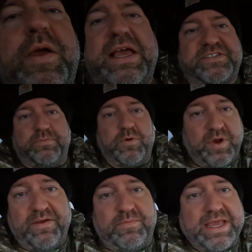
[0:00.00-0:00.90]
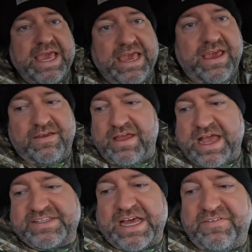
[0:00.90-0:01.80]
Okay, so we, McGee
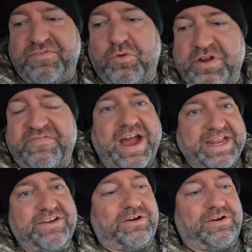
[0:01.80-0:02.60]
has got a Florida fighting